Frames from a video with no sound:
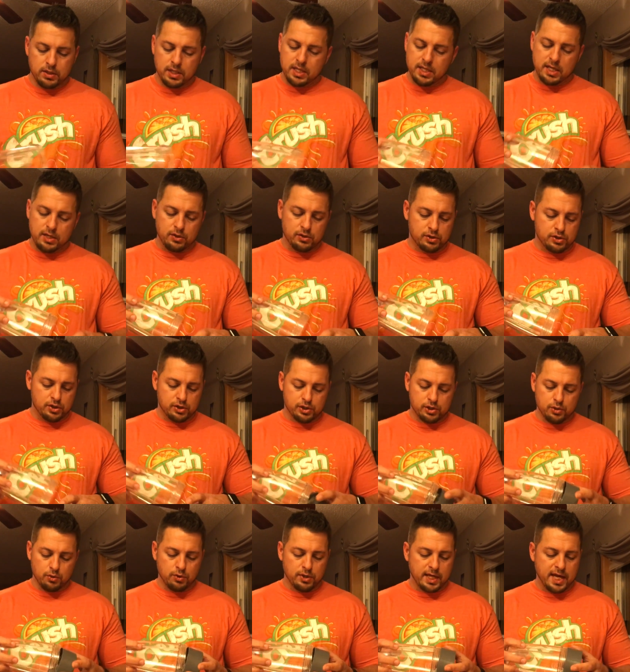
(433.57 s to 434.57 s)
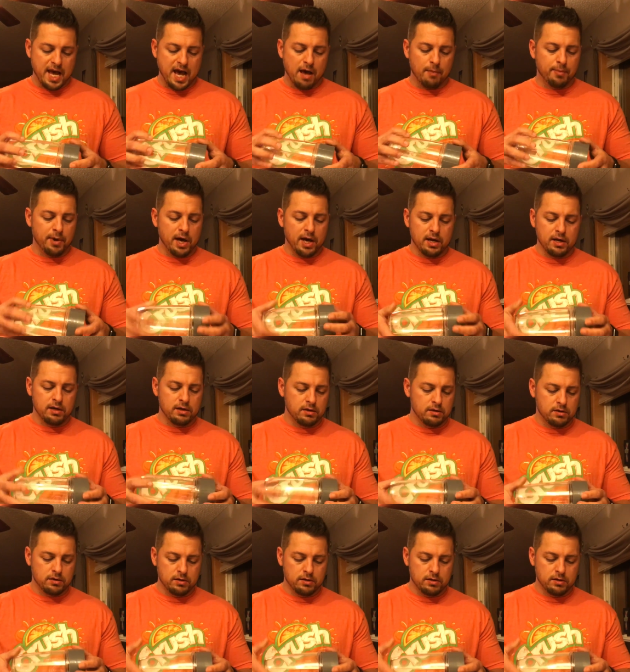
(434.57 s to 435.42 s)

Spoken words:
And then you just screw the cap on.